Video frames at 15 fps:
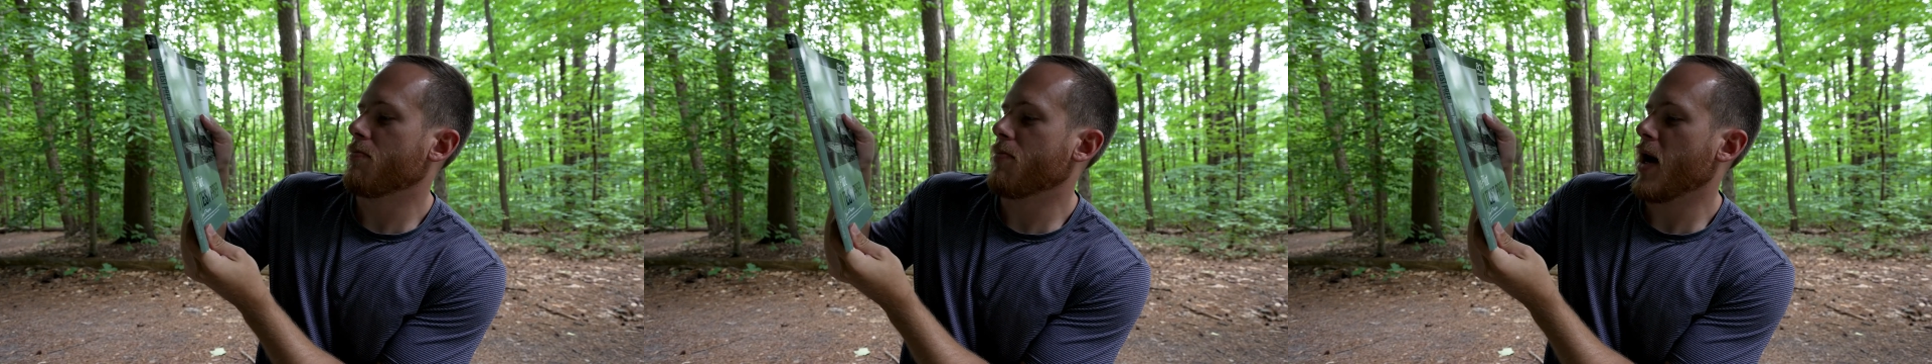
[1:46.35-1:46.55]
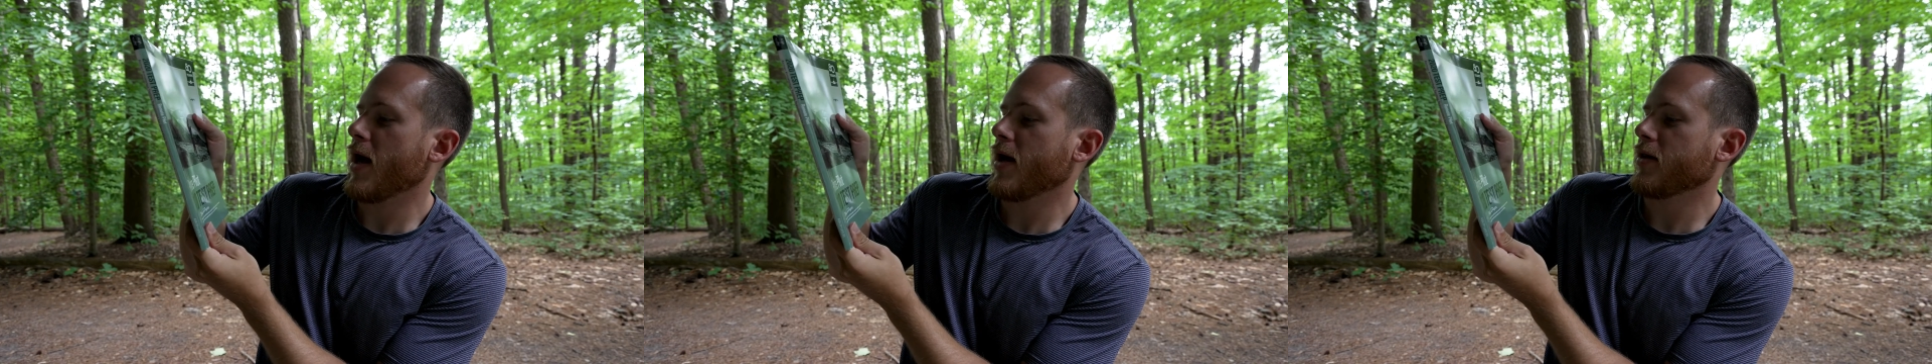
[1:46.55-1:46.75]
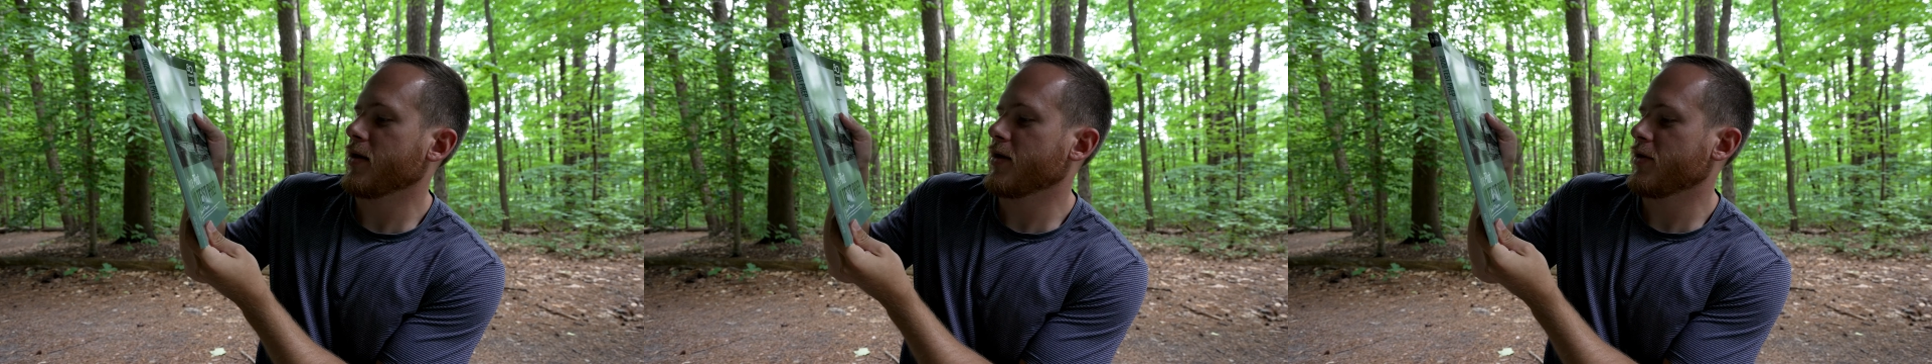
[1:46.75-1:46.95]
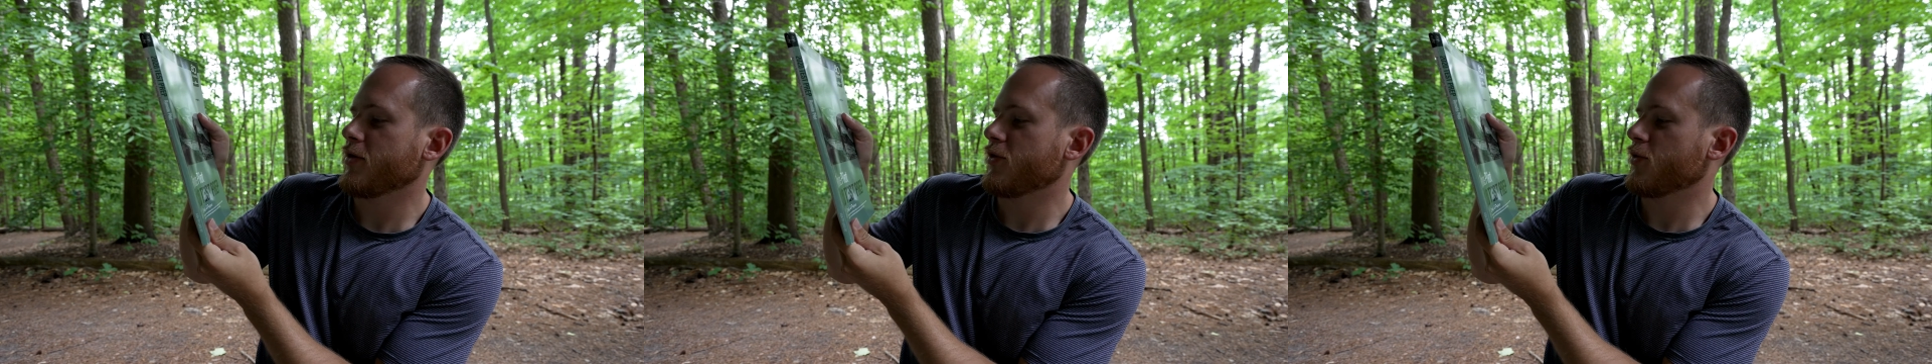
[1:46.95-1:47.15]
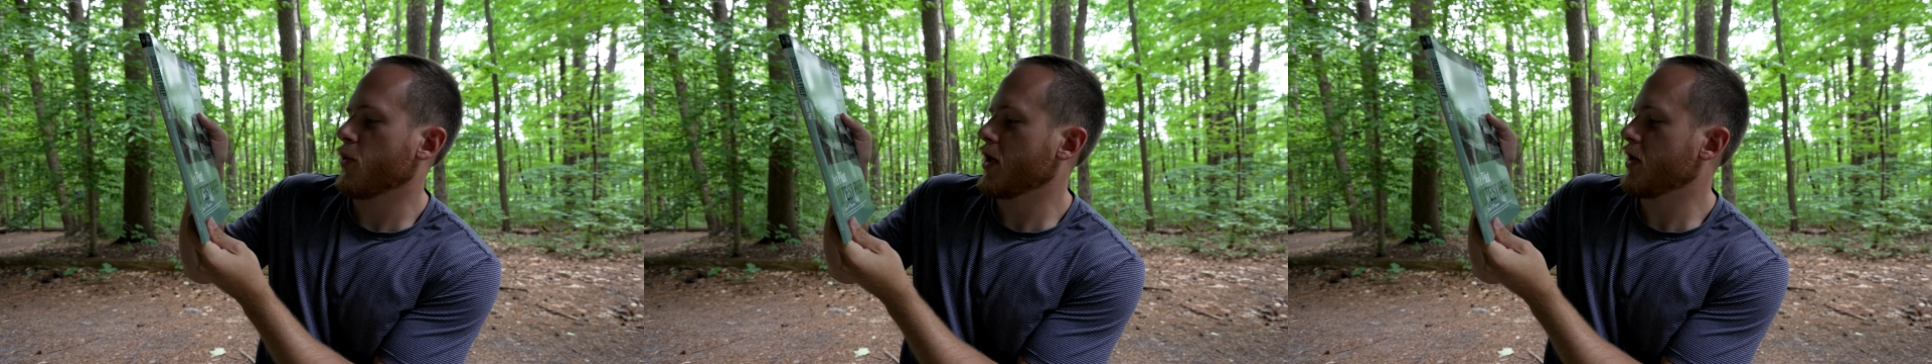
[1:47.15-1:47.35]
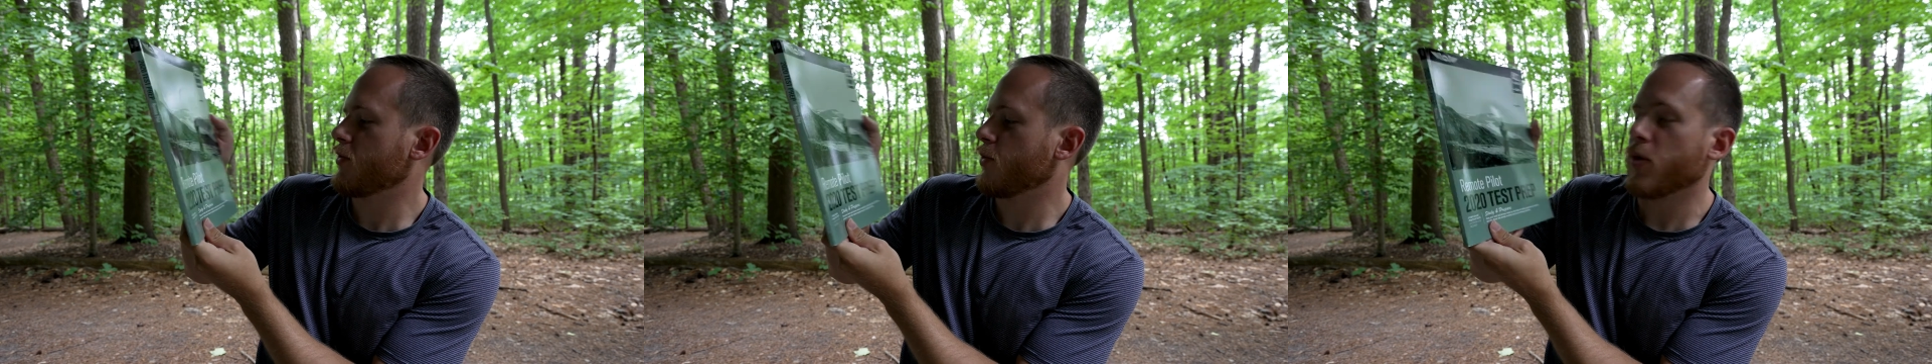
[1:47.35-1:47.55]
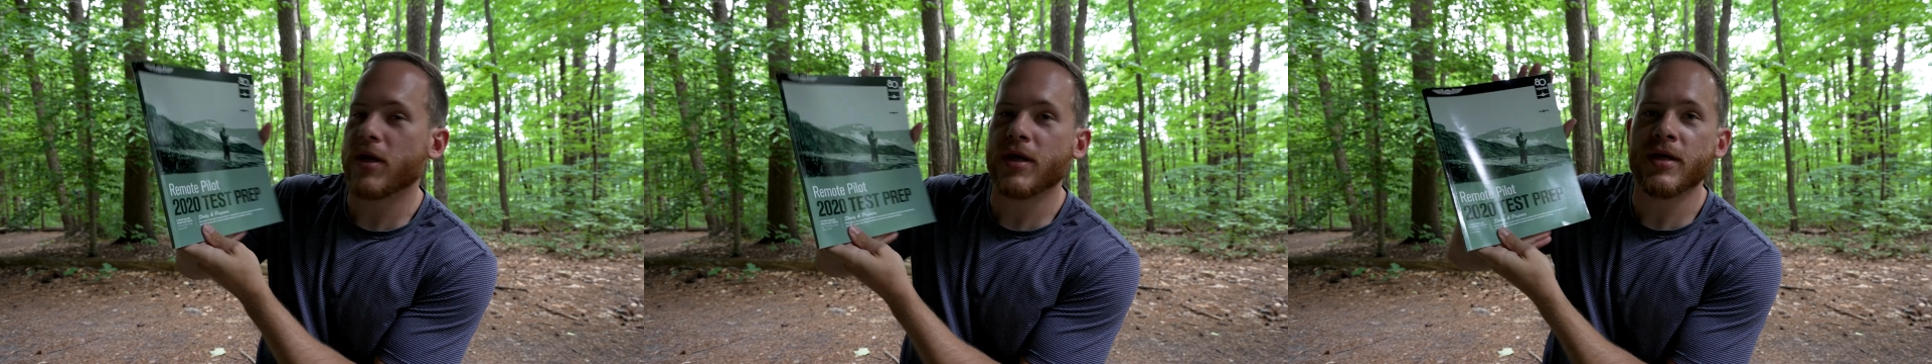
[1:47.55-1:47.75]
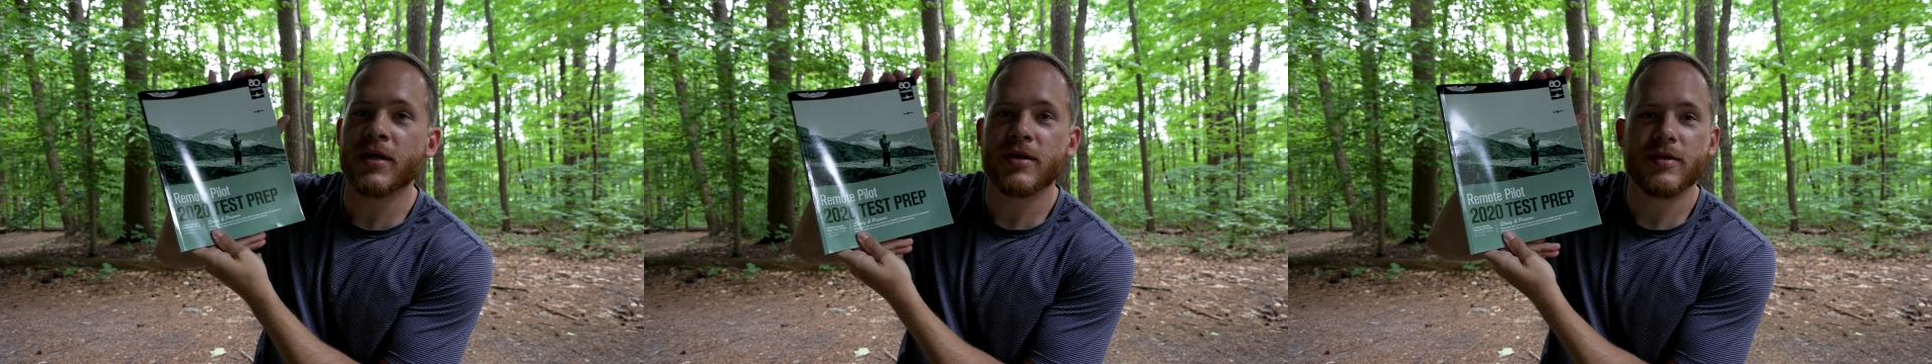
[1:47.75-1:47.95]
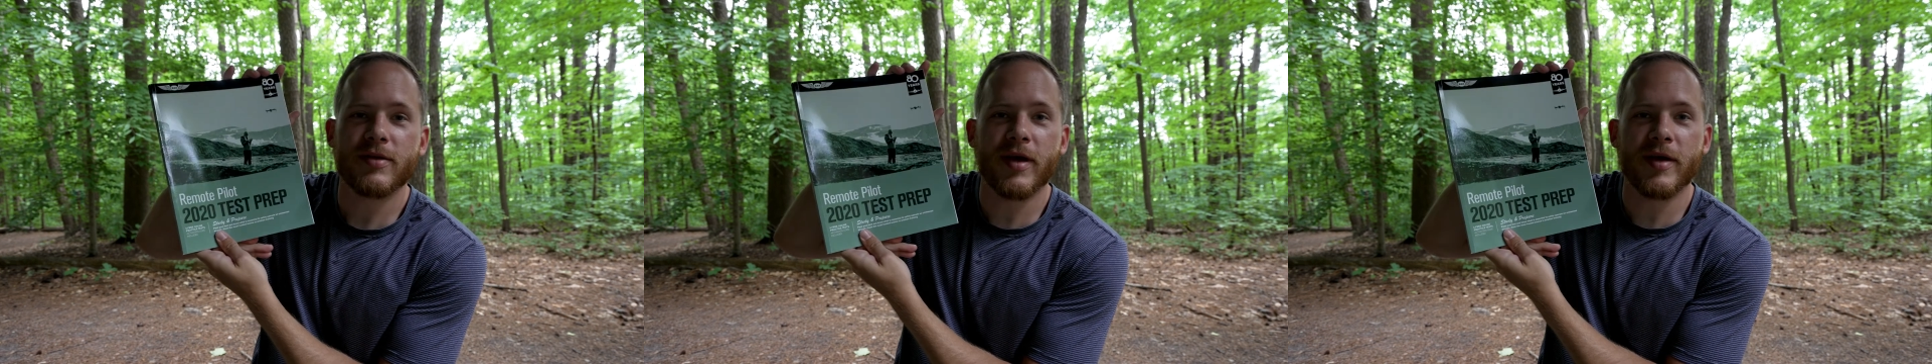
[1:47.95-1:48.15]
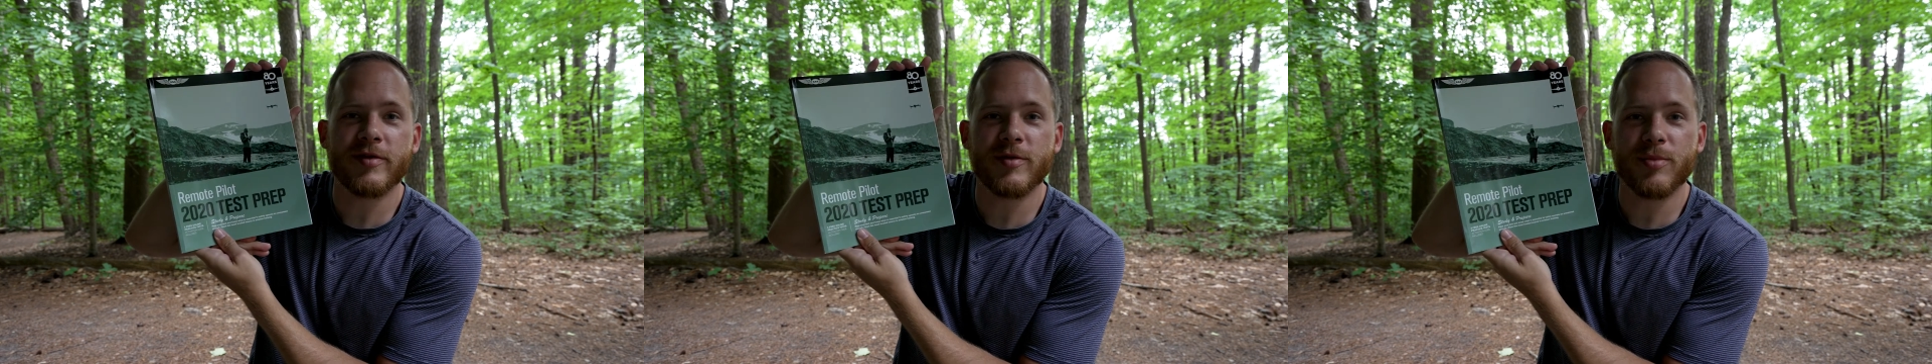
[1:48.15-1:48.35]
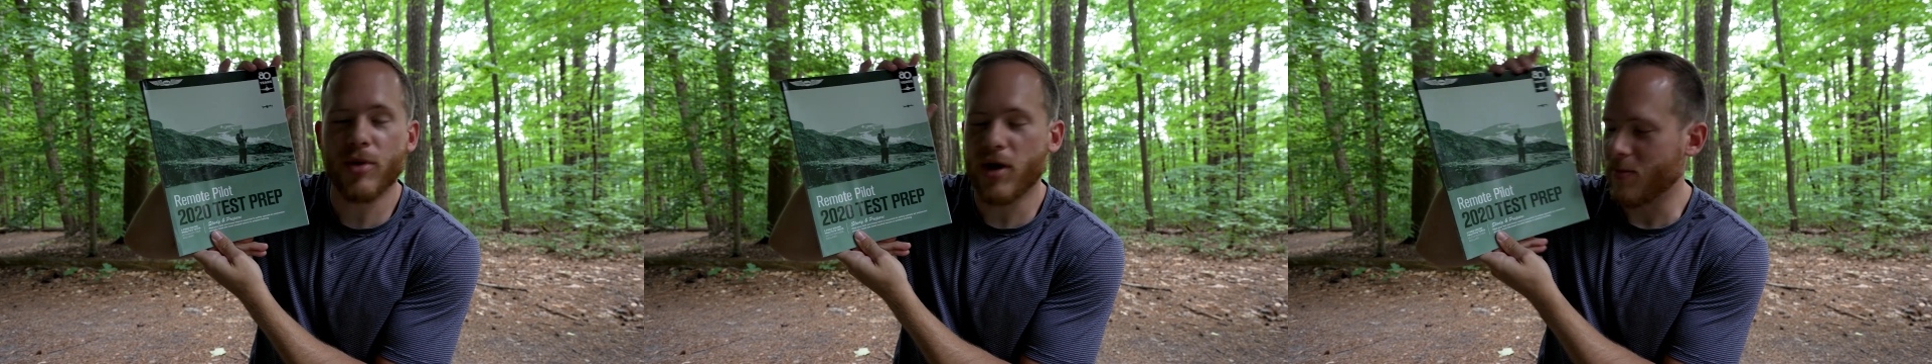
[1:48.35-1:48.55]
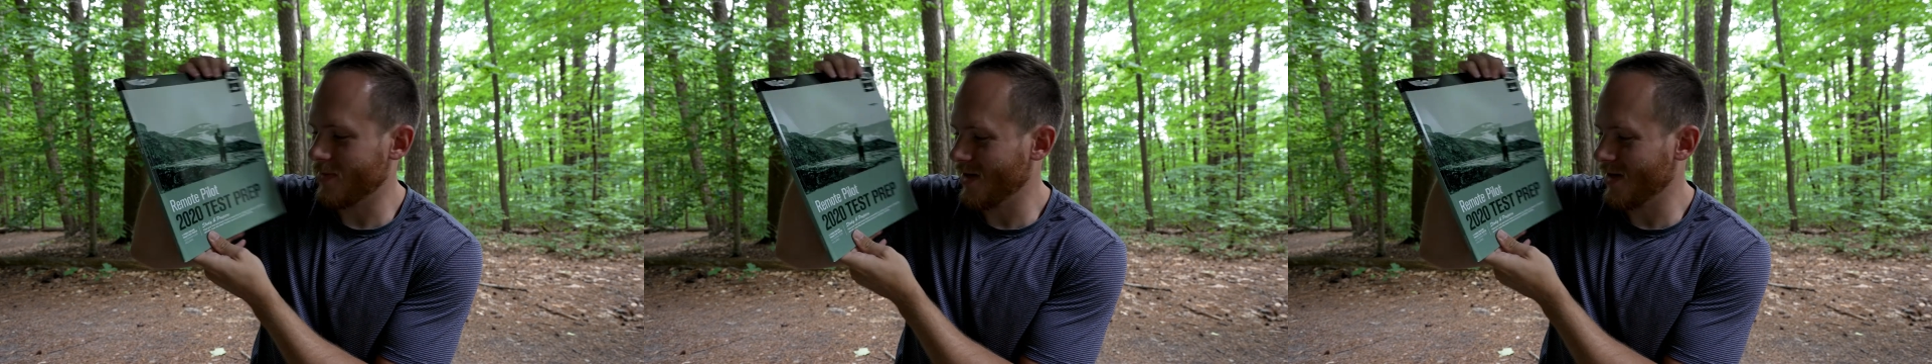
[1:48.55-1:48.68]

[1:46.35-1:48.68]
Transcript: Pilot 2020 Test Prep.